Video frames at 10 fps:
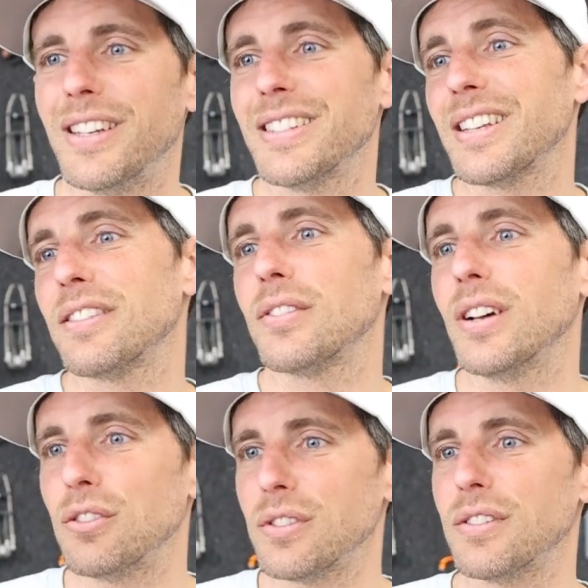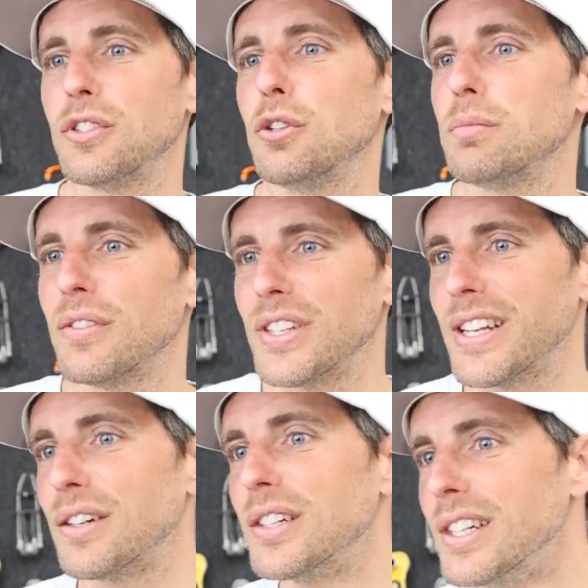because I have hundreds of tubes of it
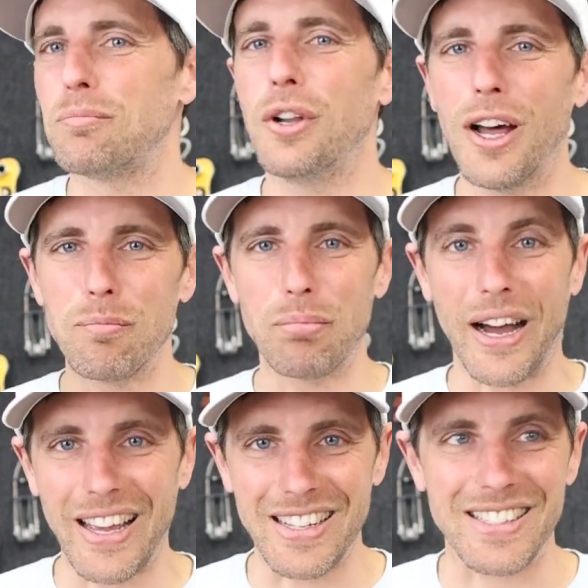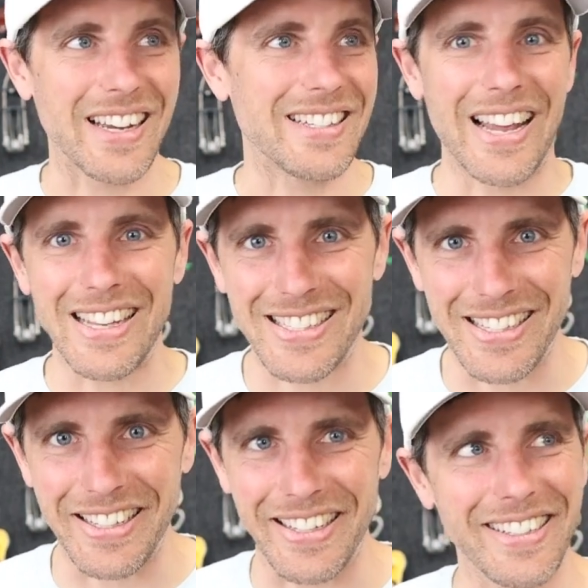now. I'm not biased, I
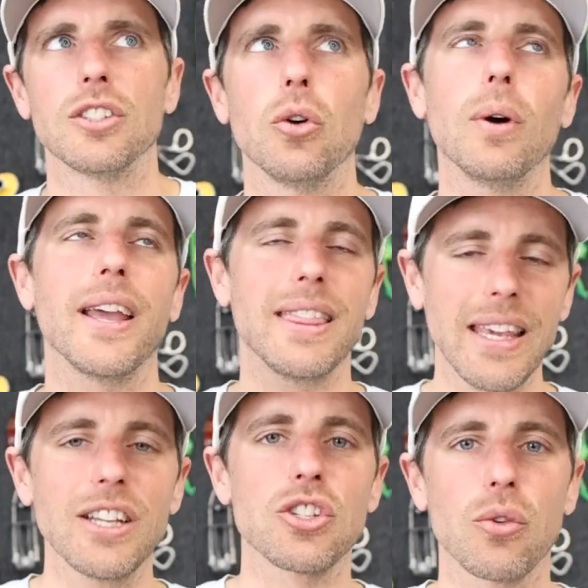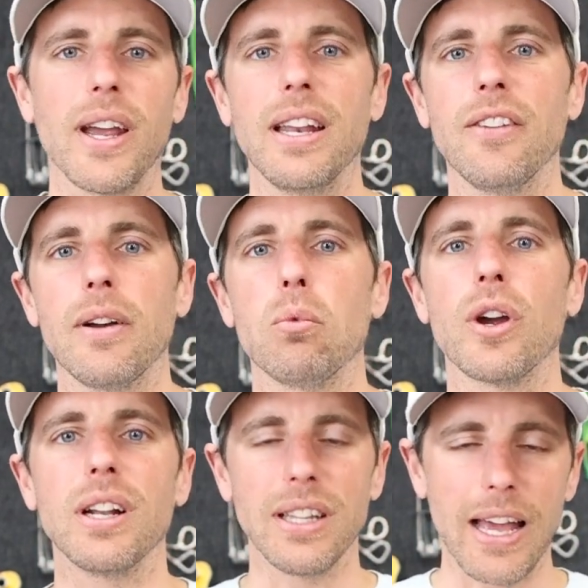tested it. So I think it's great if I'm
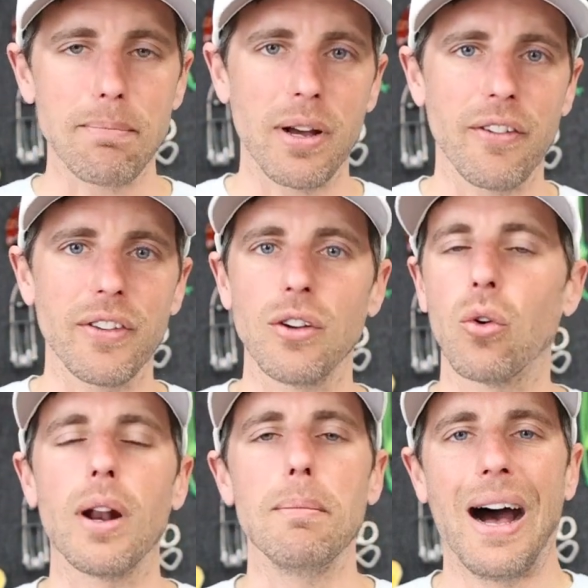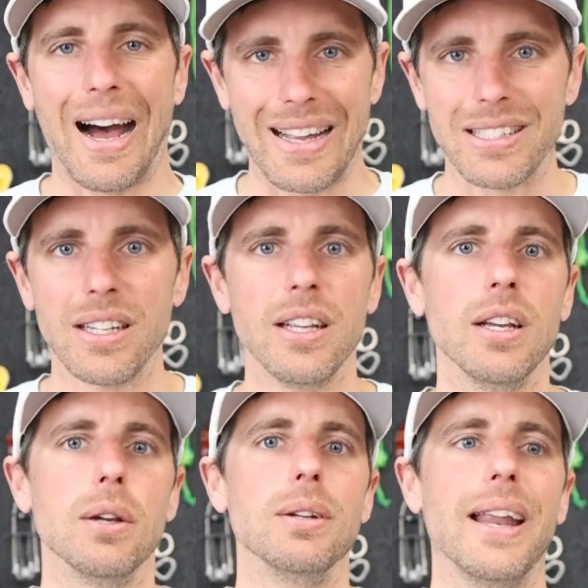wearing a light puffy or I'm hot.
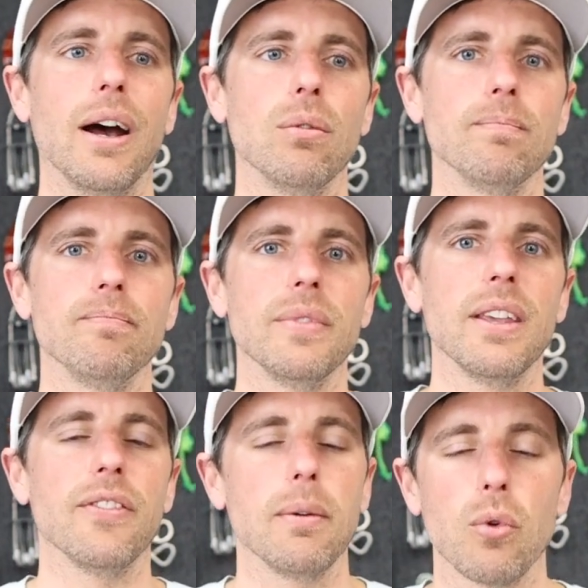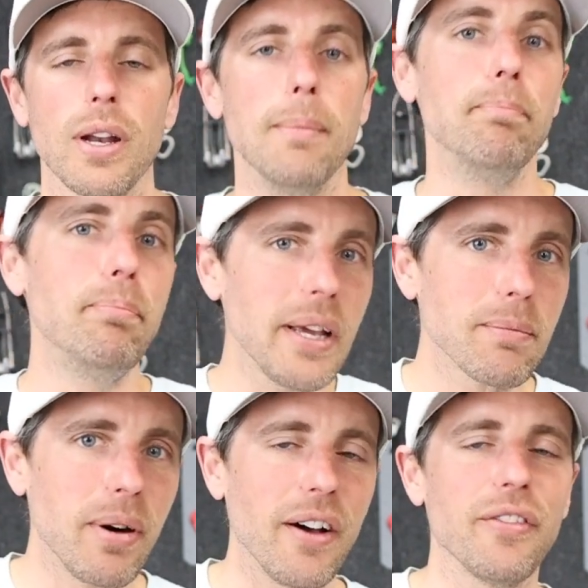Now, if I'm wearing a
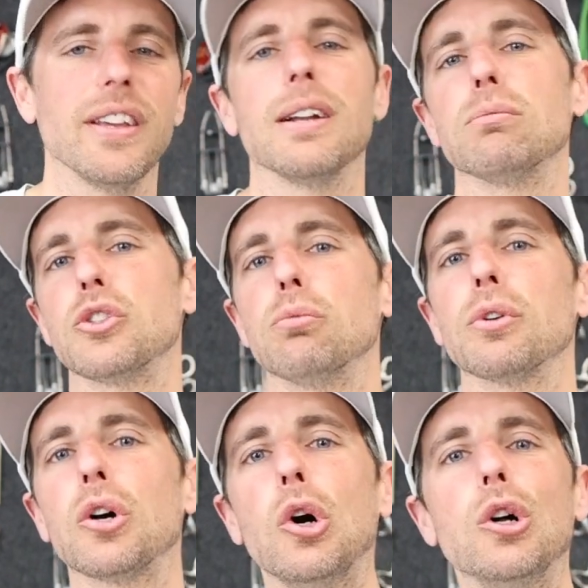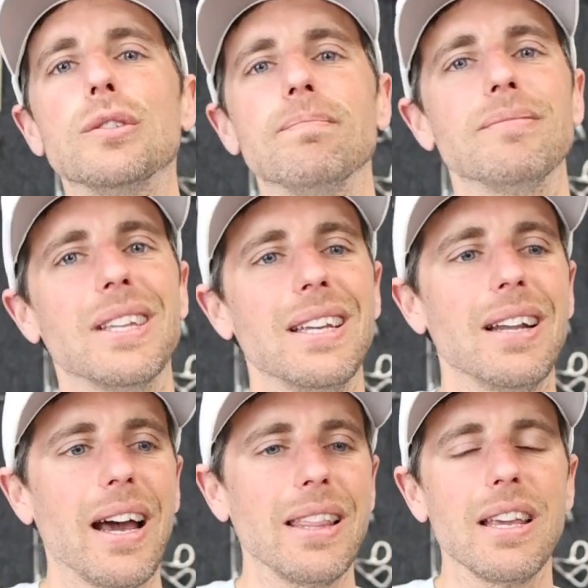big puffy and I'm super cold,
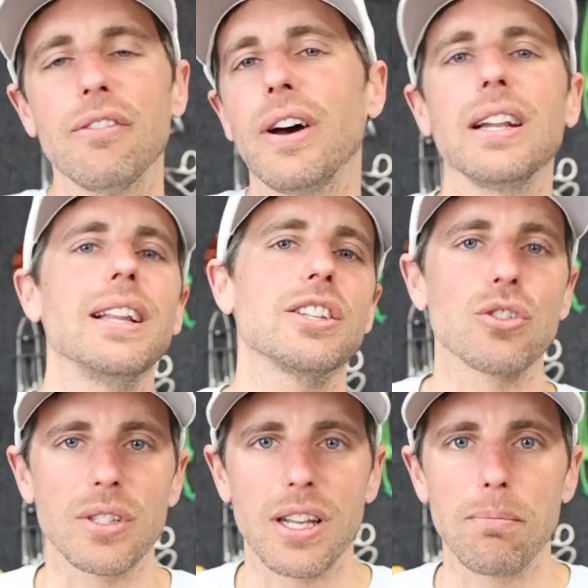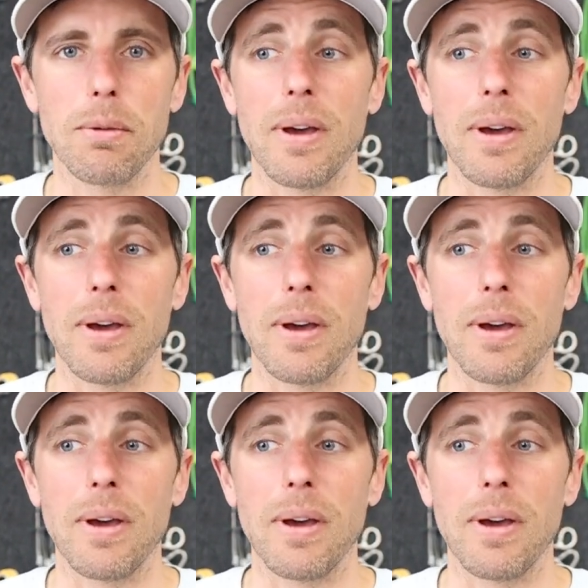then I think a vinyl ester is gonna be